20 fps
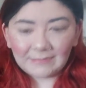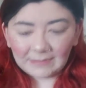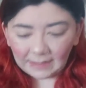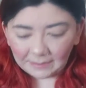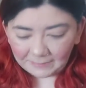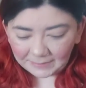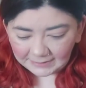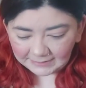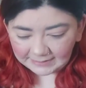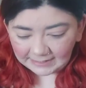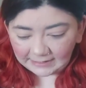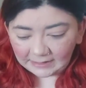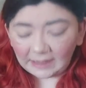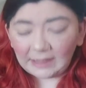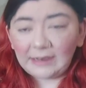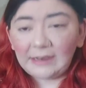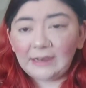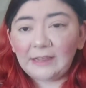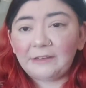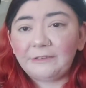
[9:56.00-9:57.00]
Amazing.
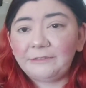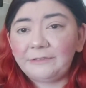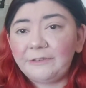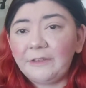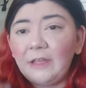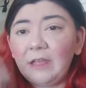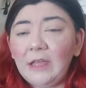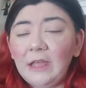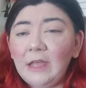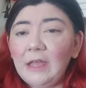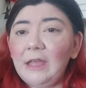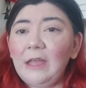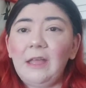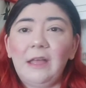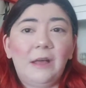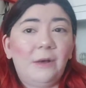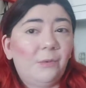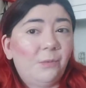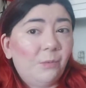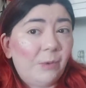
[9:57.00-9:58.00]
I love
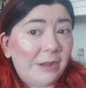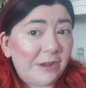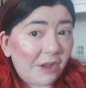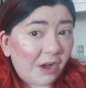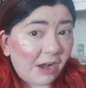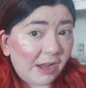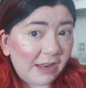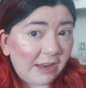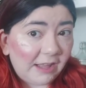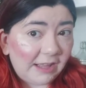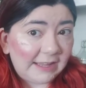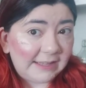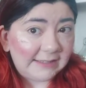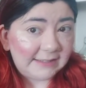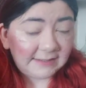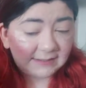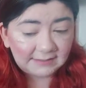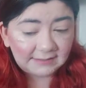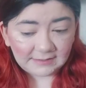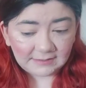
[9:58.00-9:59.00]
when
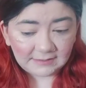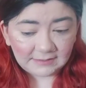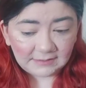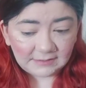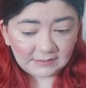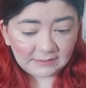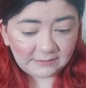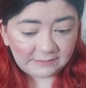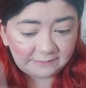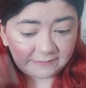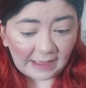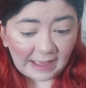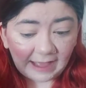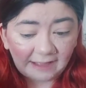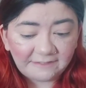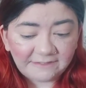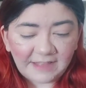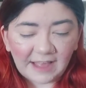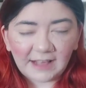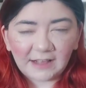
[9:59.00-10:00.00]
highlighters
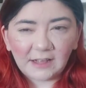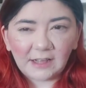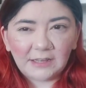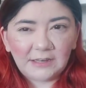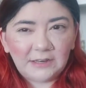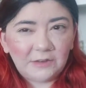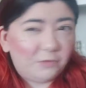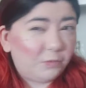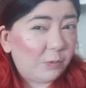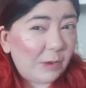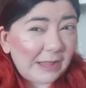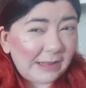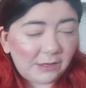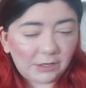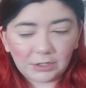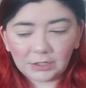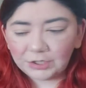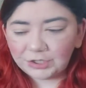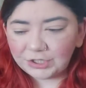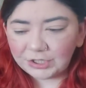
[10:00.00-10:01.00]
have that kind of wet
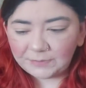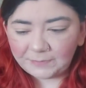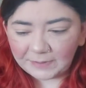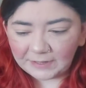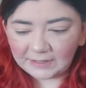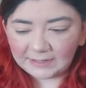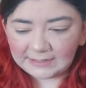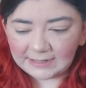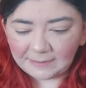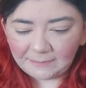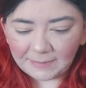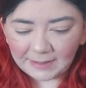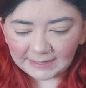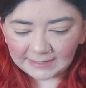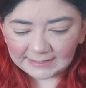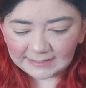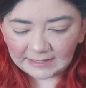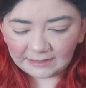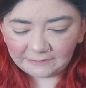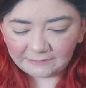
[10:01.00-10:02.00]
look, just because it
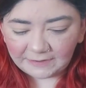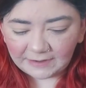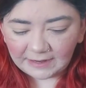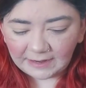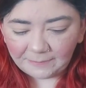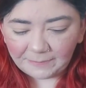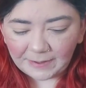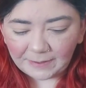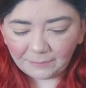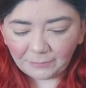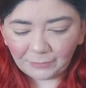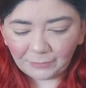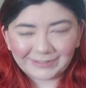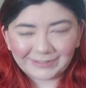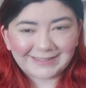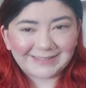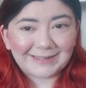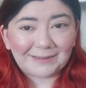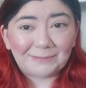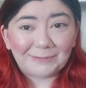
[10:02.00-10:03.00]
makes it feel a bit
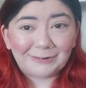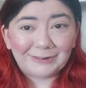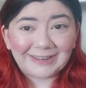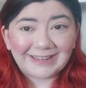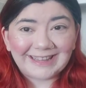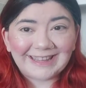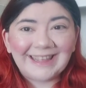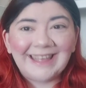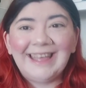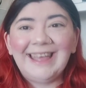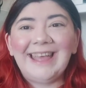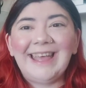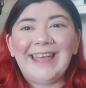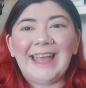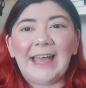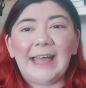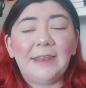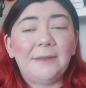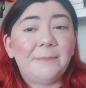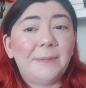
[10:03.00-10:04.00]
summery
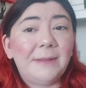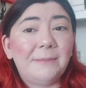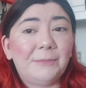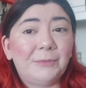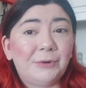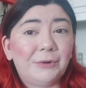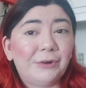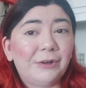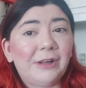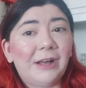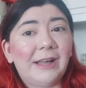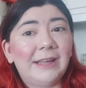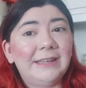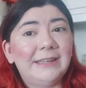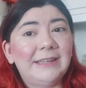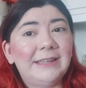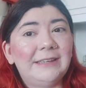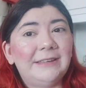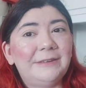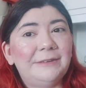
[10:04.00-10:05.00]
and a bit more kind
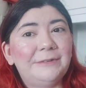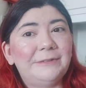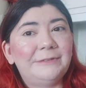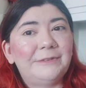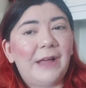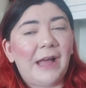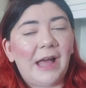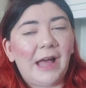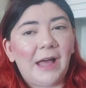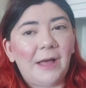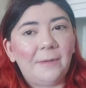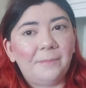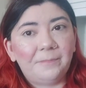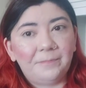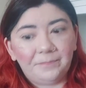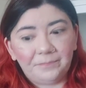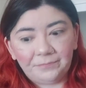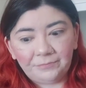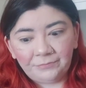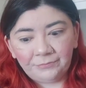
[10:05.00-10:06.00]
of
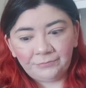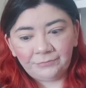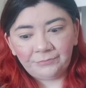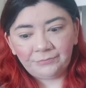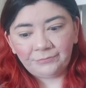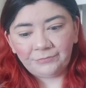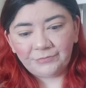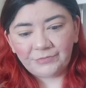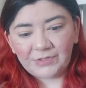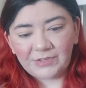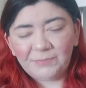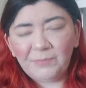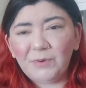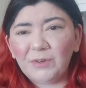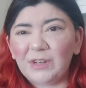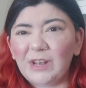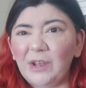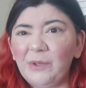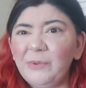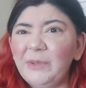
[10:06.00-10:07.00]
just
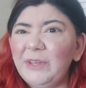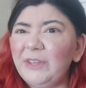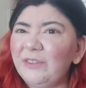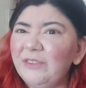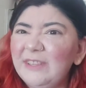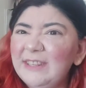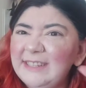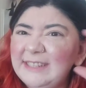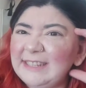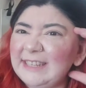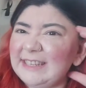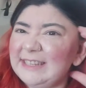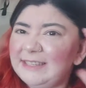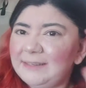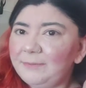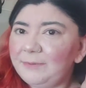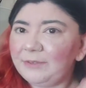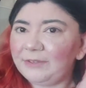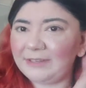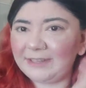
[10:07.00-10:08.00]
more glowy on the skin,
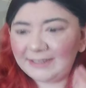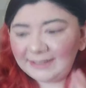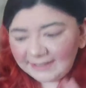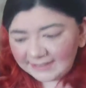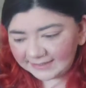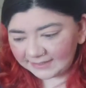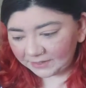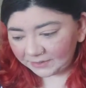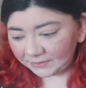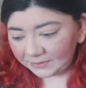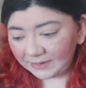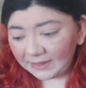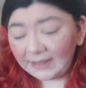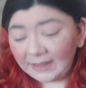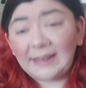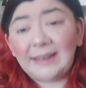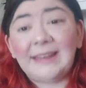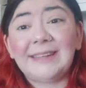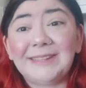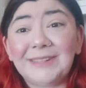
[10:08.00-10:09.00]
to be honest. So
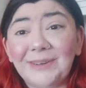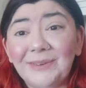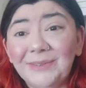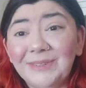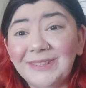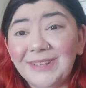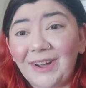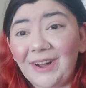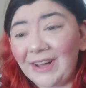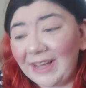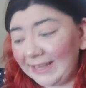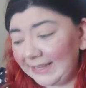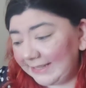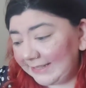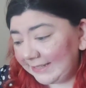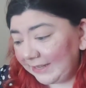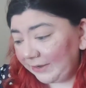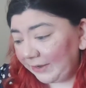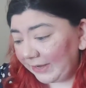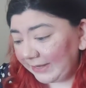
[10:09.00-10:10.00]
let's go on to
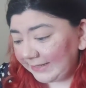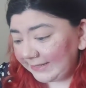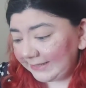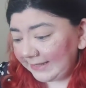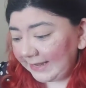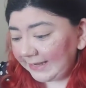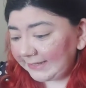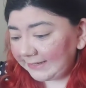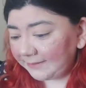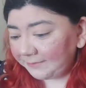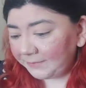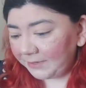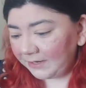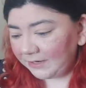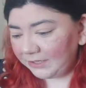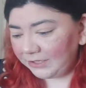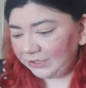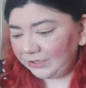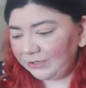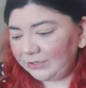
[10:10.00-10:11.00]
eyes. So I said I'm going
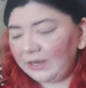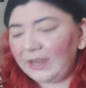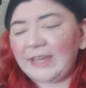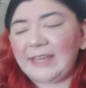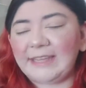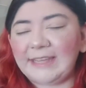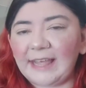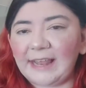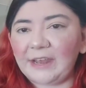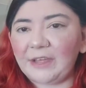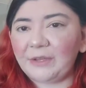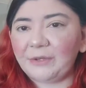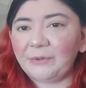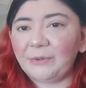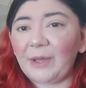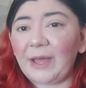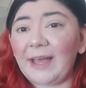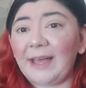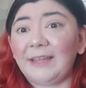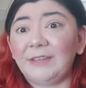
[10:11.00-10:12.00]
to do like
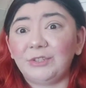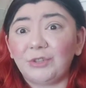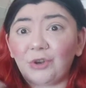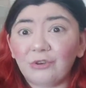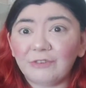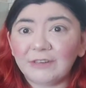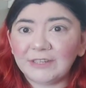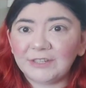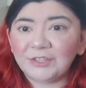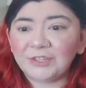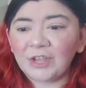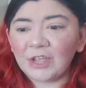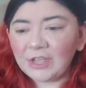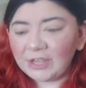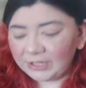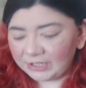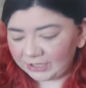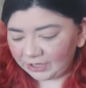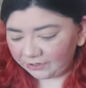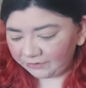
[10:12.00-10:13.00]
yellow and orange.
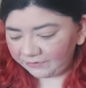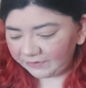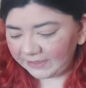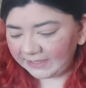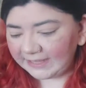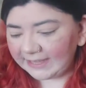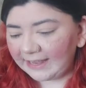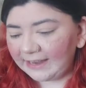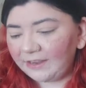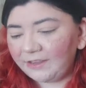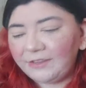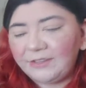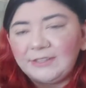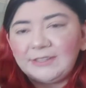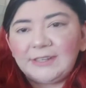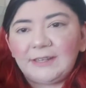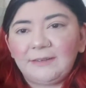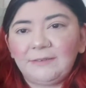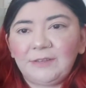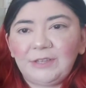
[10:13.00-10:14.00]
So for the
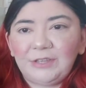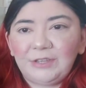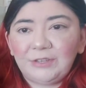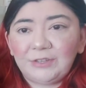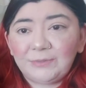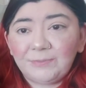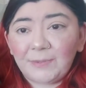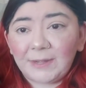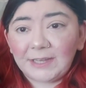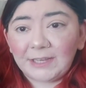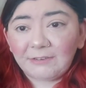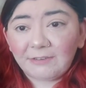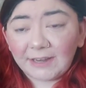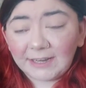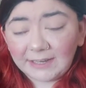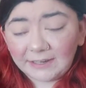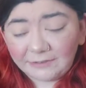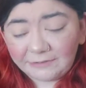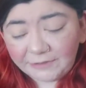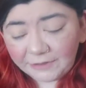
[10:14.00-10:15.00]
yellows, I'm going to use my
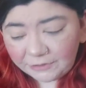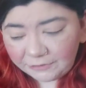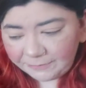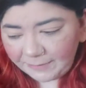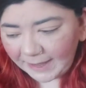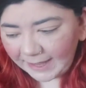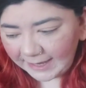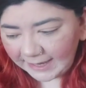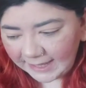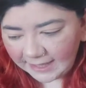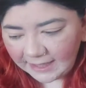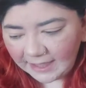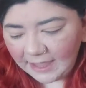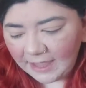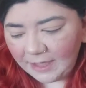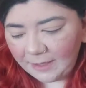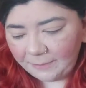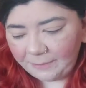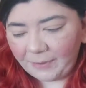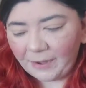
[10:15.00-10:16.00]
Cradle of Filth palette
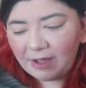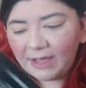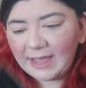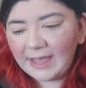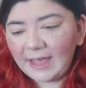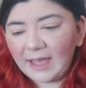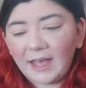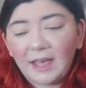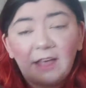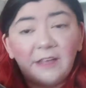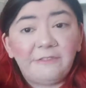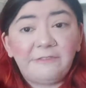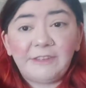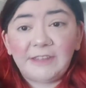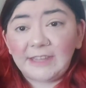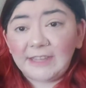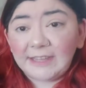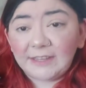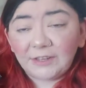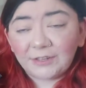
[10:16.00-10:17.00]
by
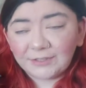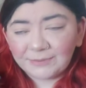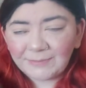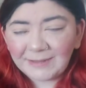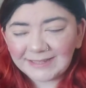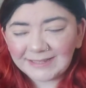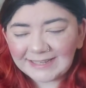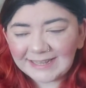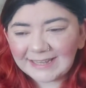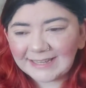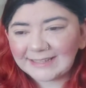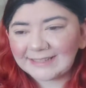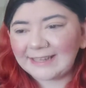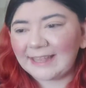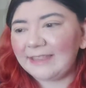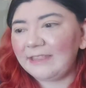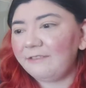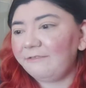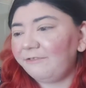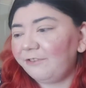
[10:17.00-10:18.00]
VE Cosmetics,
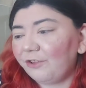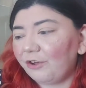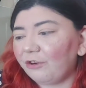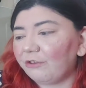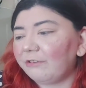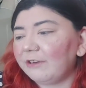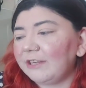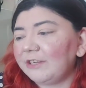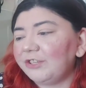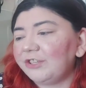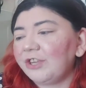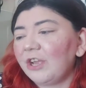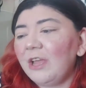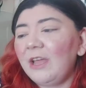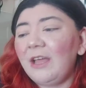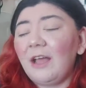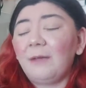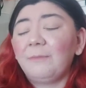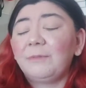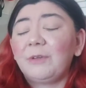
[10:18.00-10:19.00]
and then for the orange,
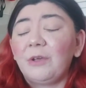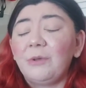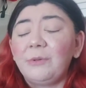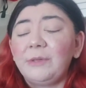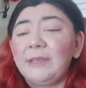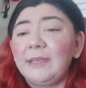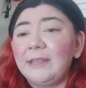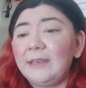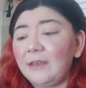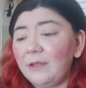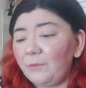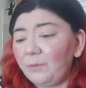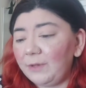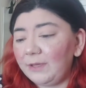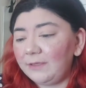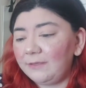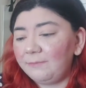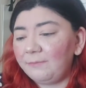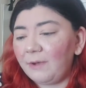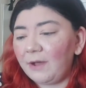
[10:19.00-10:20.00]
I'm going in
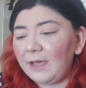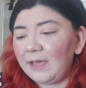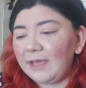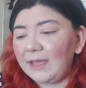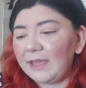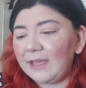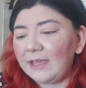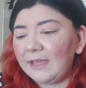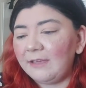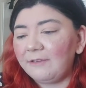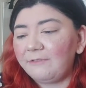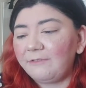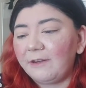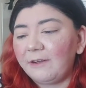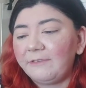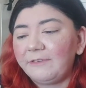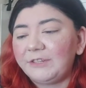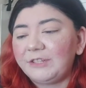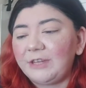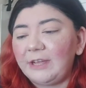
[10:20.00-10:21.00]
with my
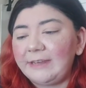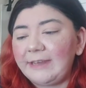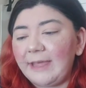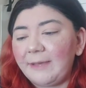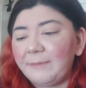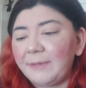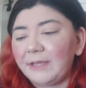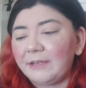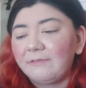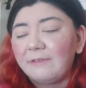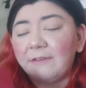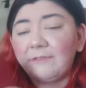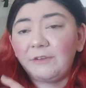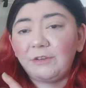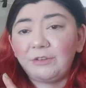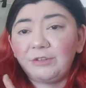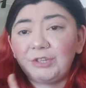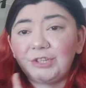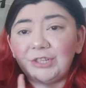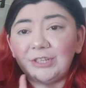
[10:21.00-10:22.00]
Forever Dynamic
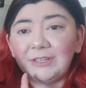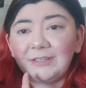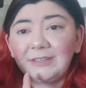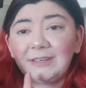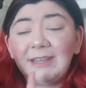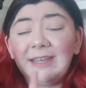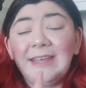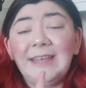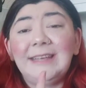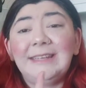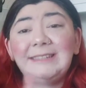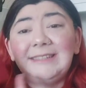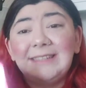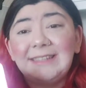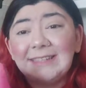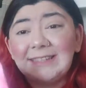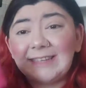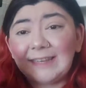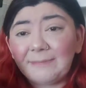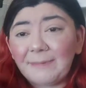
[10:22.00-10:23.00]
Revolution
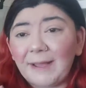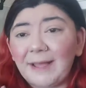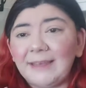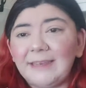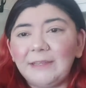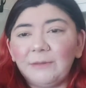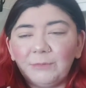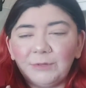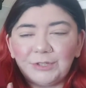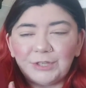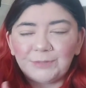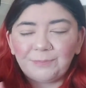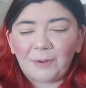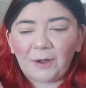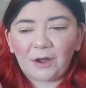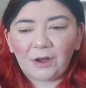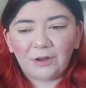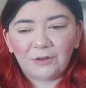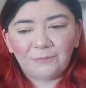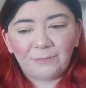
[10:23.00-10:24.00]
Dynasty palette, which is
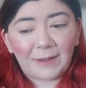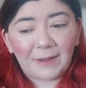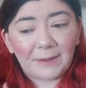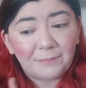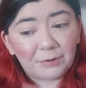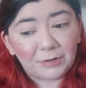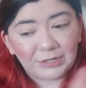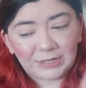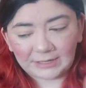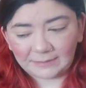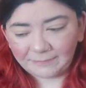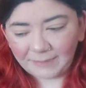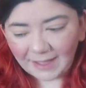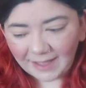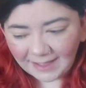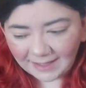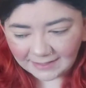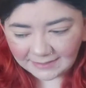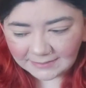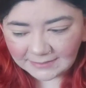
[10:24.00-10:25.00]
part of my Project
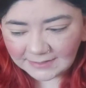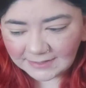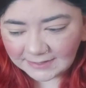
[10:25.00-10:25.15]
Pan.